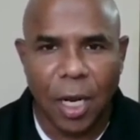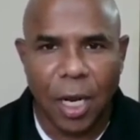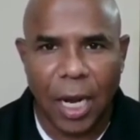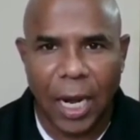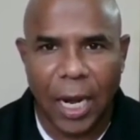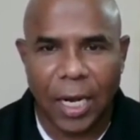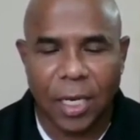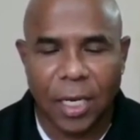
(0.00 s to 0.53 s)

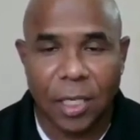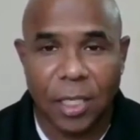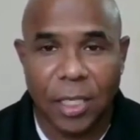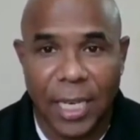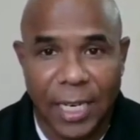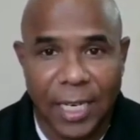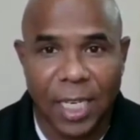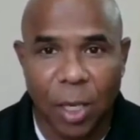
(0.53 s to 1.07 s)
and
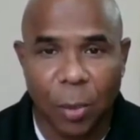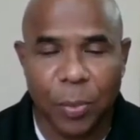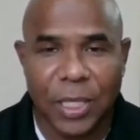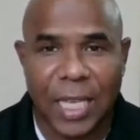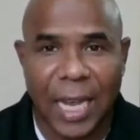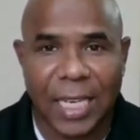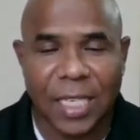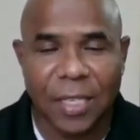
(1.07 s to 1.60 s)
setting up
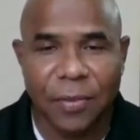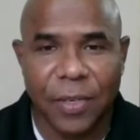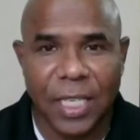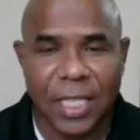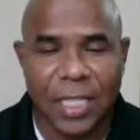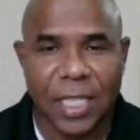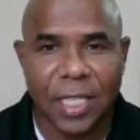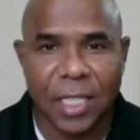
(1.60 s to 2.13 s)
these
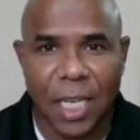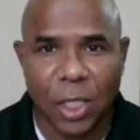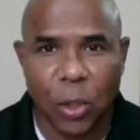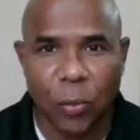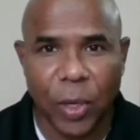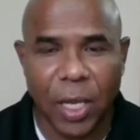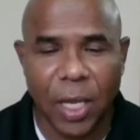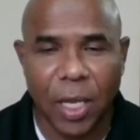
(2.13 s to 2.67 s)
activities in such
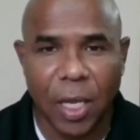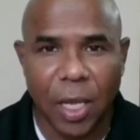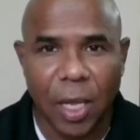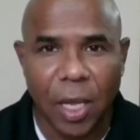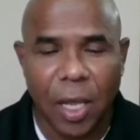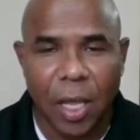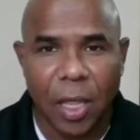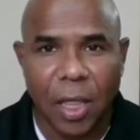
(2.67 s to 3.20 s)
a way
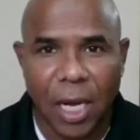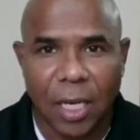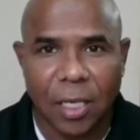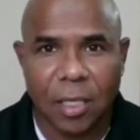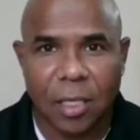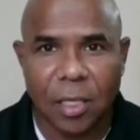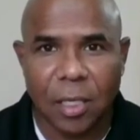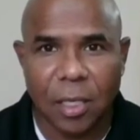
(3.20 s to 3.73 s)

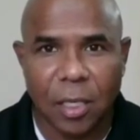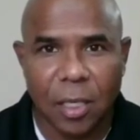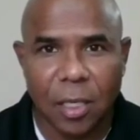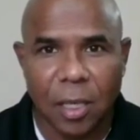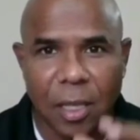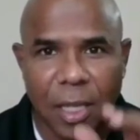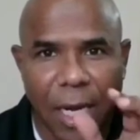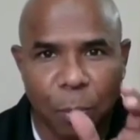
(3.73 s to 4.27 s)
that
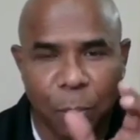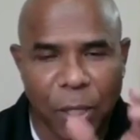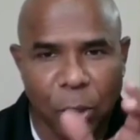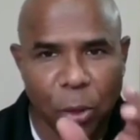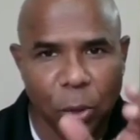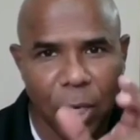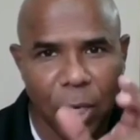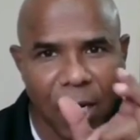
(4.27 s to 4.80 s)
that
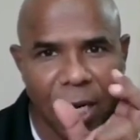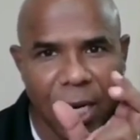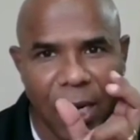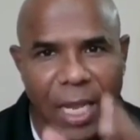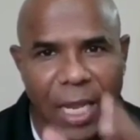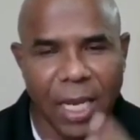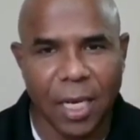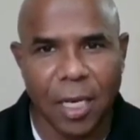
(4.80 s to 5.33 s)
particular
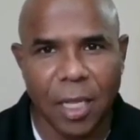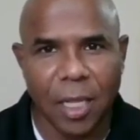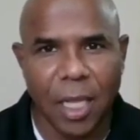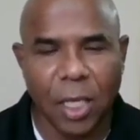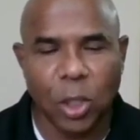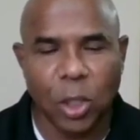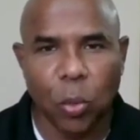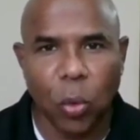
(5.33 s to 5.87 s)
need
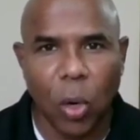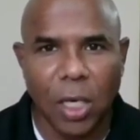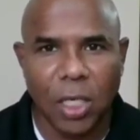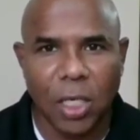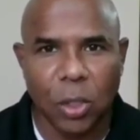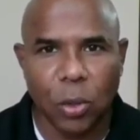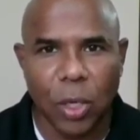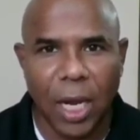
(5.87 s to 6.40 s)
that you wanted to